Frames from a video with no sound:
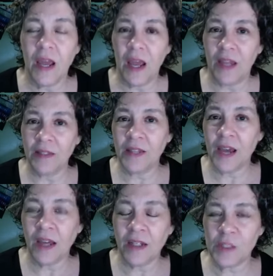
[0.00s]
And
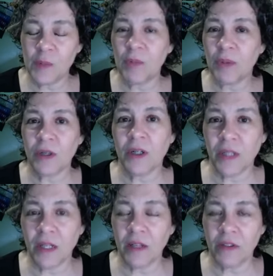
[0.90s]
that has been
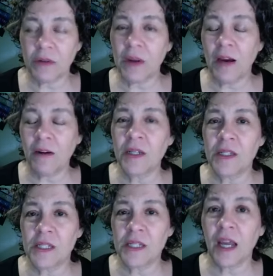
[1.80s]
percolating throughout
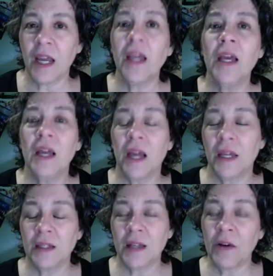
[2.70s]
his day and
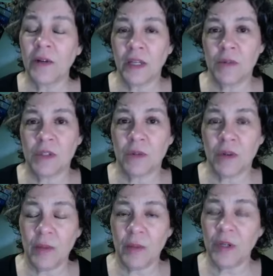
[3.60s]
allowing him to write more.